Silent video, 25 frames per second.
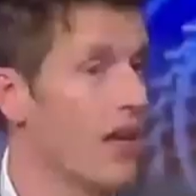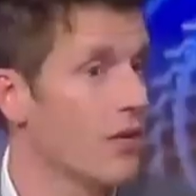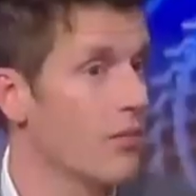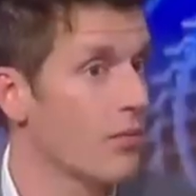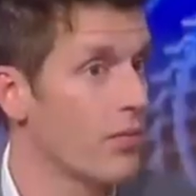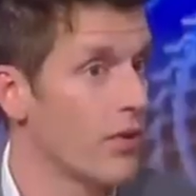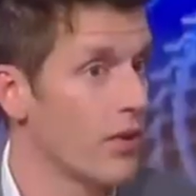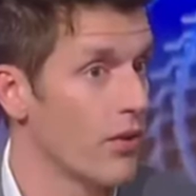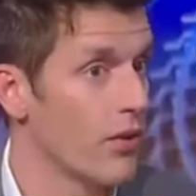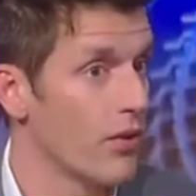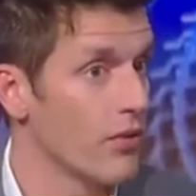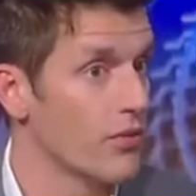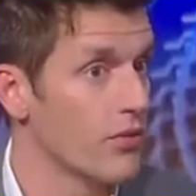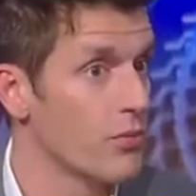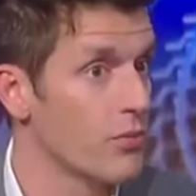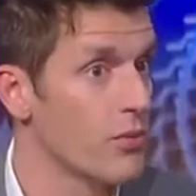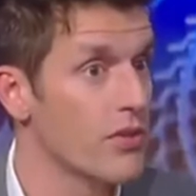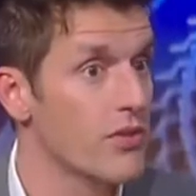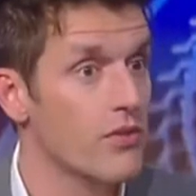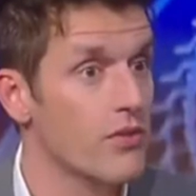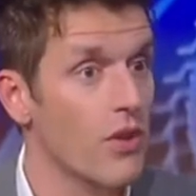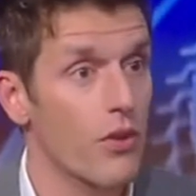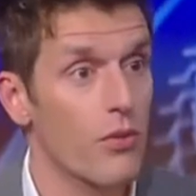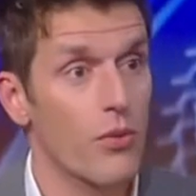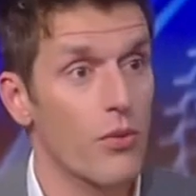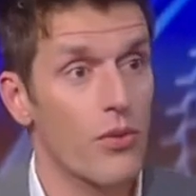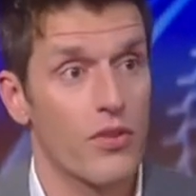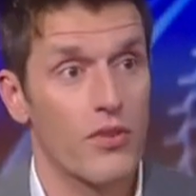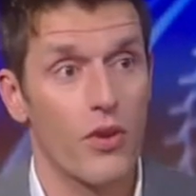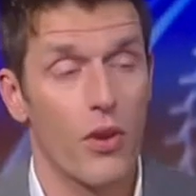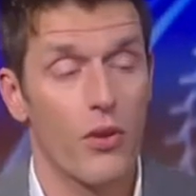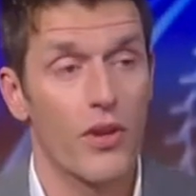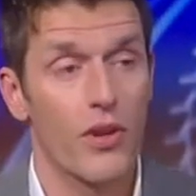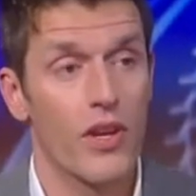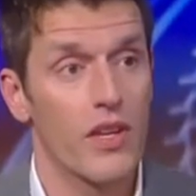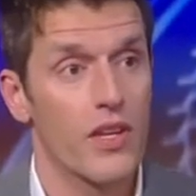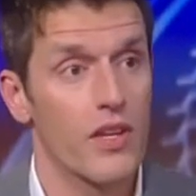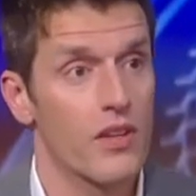paying bills. We start with
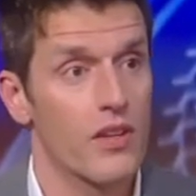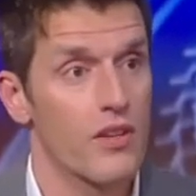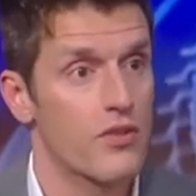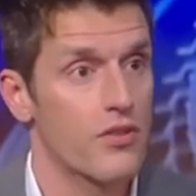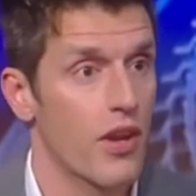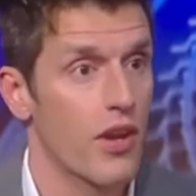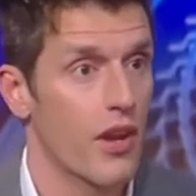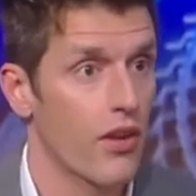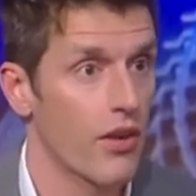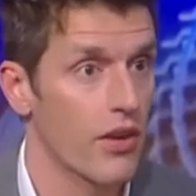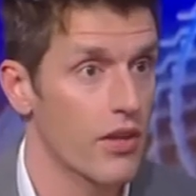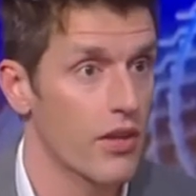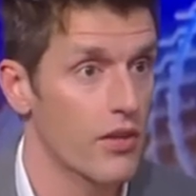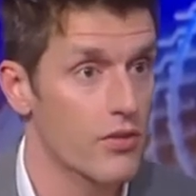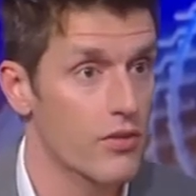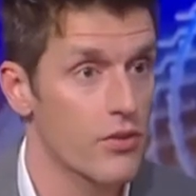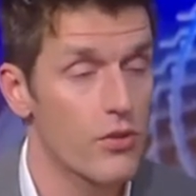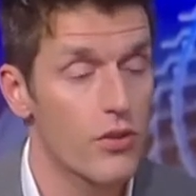donating to charities.